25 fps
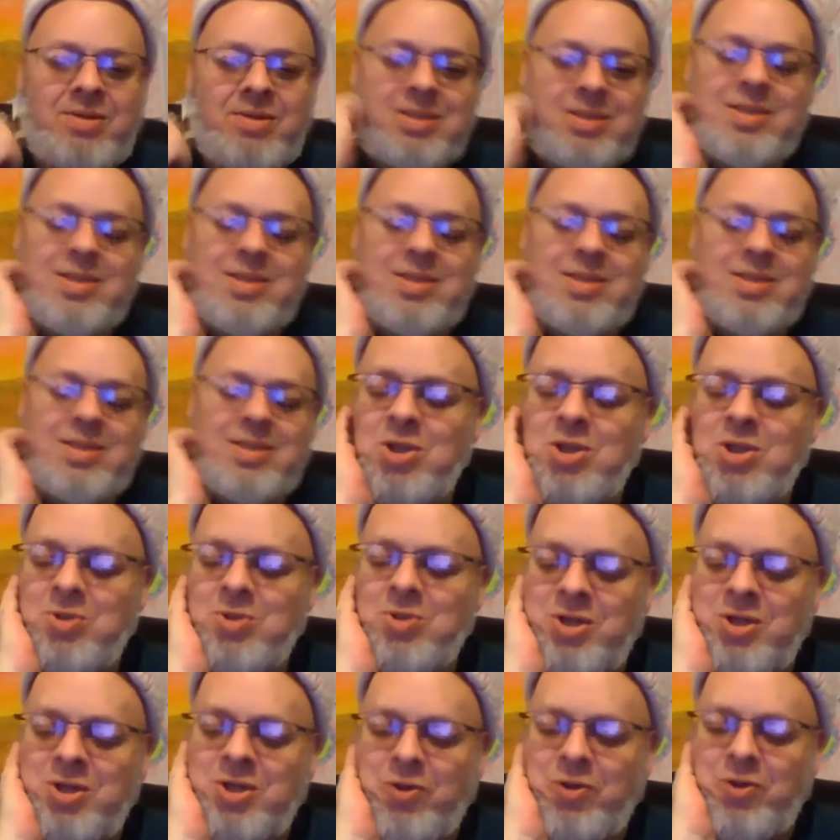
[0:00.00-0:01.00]
So
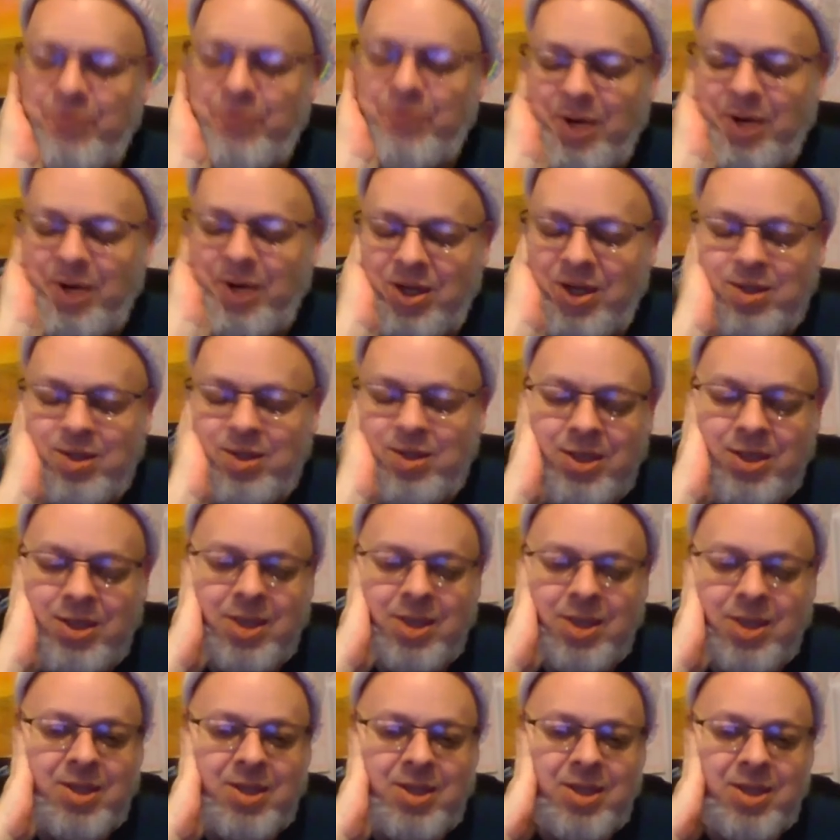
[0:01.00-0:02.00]
Goofball,
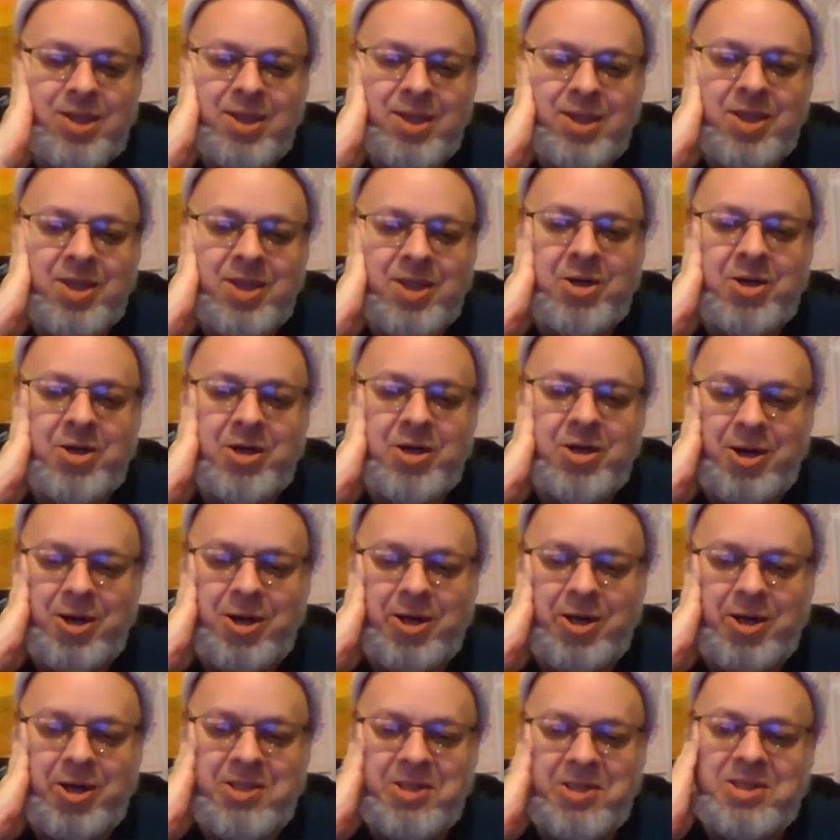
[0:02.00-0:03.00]
you're an
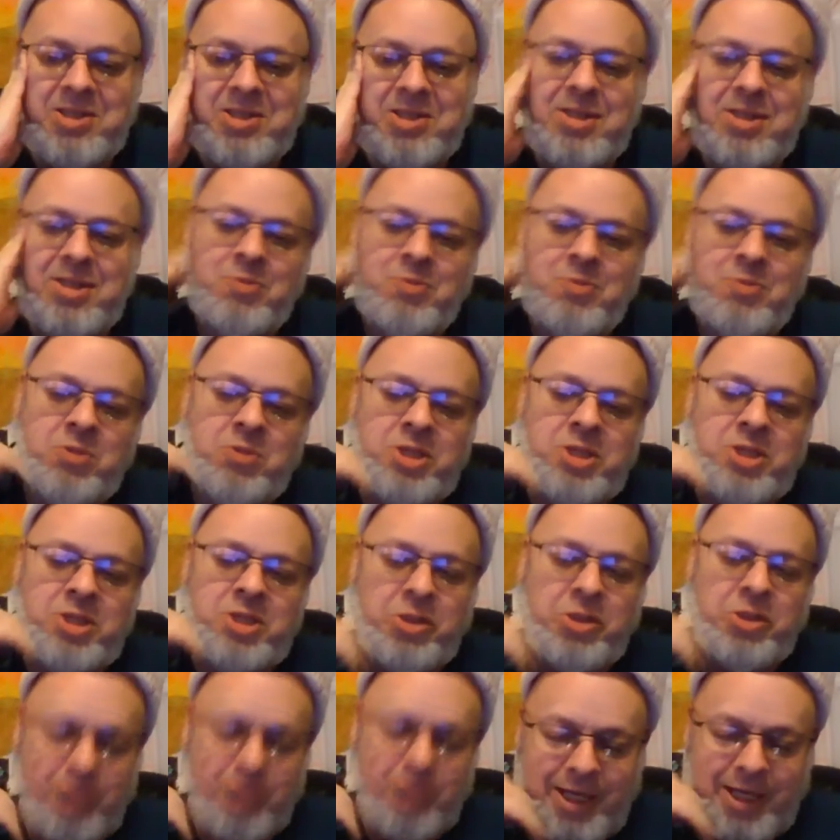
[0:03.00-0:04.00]
artist. Do you
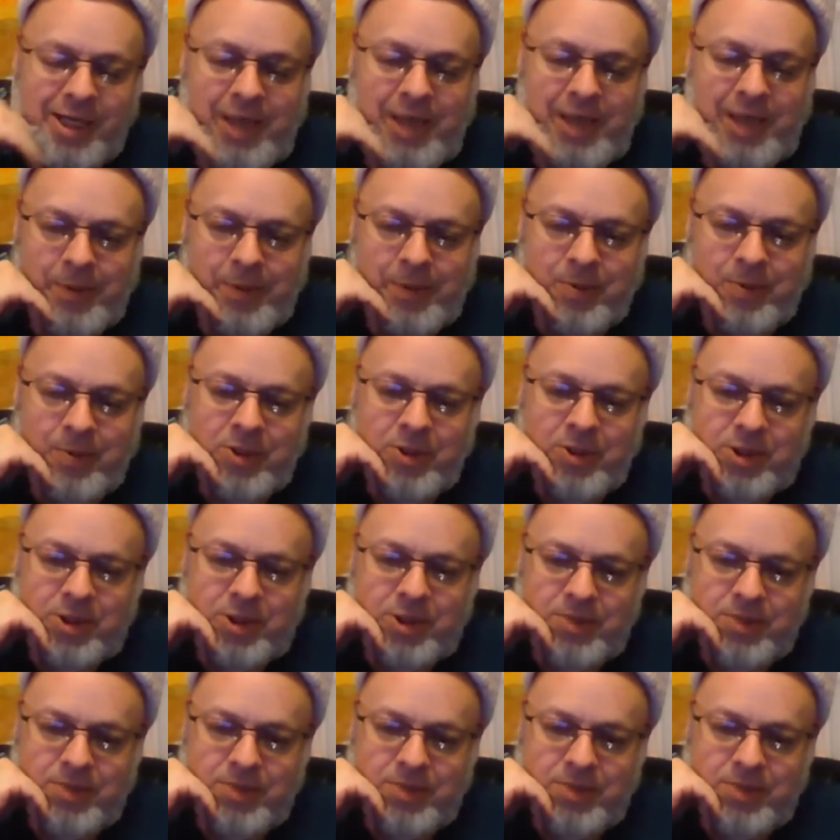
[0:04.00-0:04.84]
like comic books?